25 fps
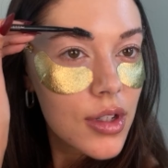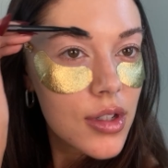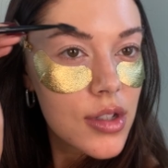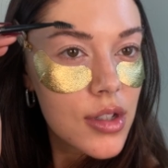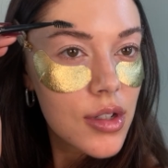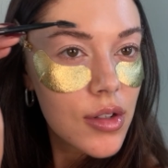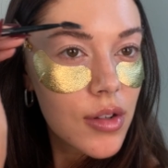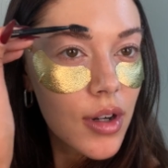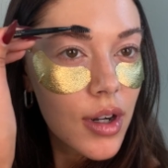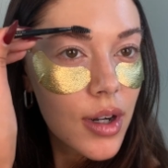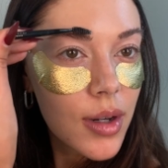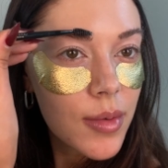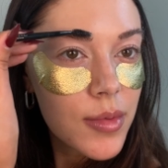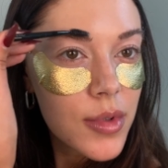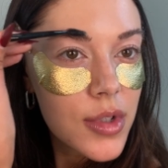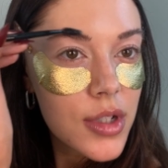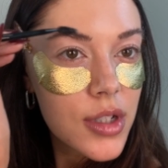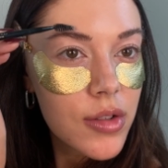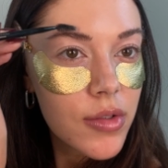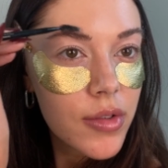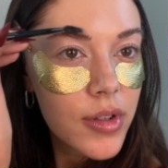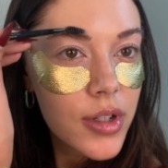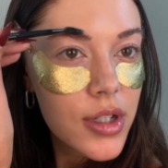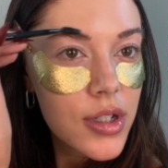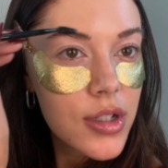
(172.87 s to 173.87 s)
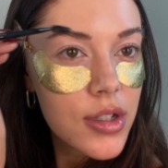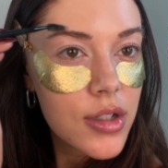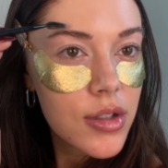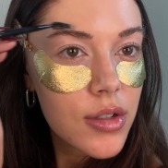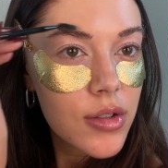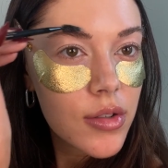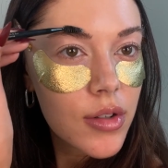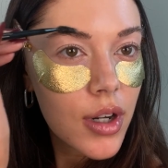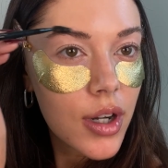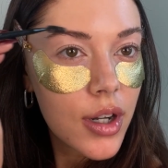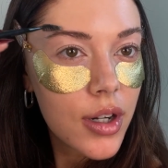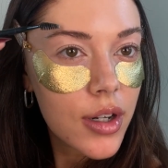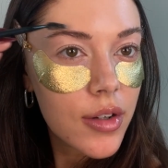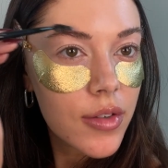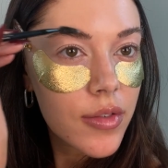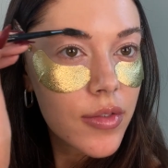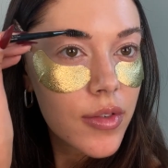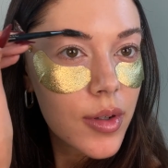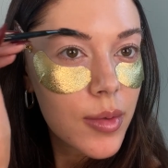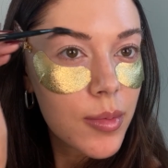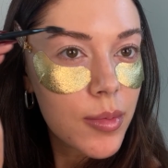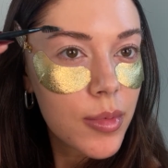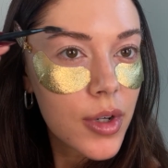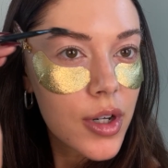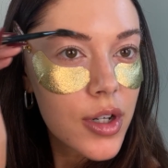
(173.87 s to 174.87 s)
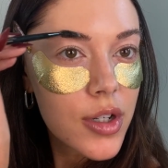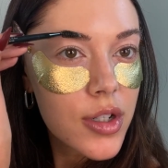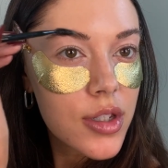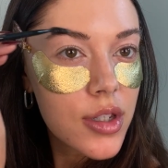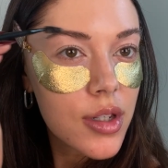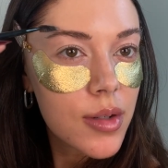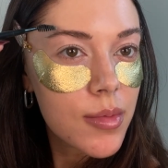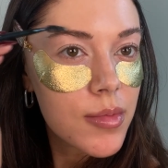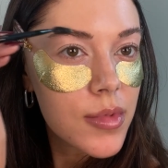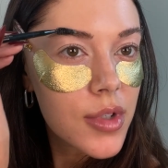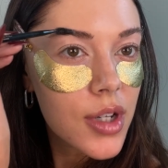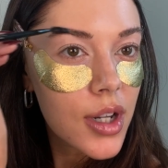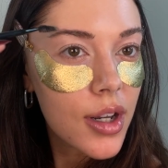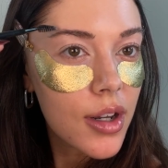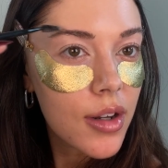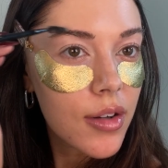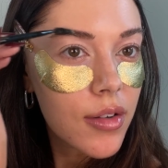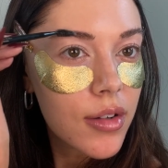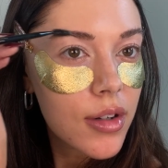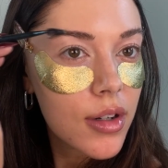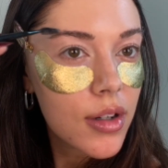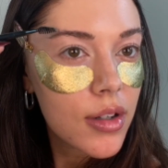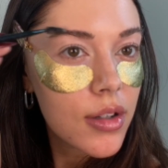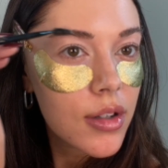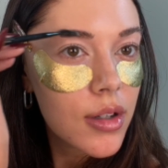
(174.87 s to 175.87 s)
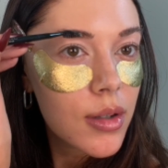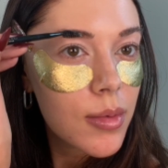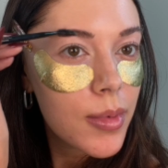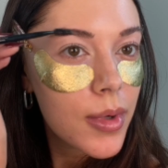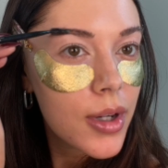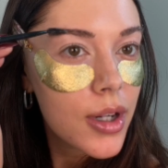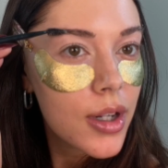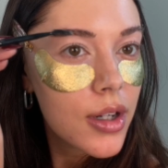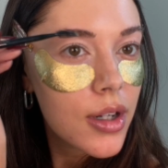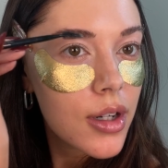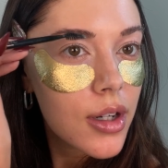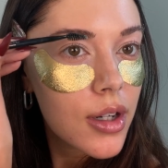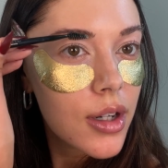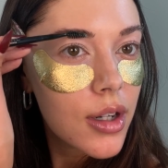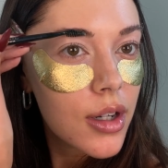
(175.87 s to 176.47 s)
So I'm just going to kind of brush them down a little bit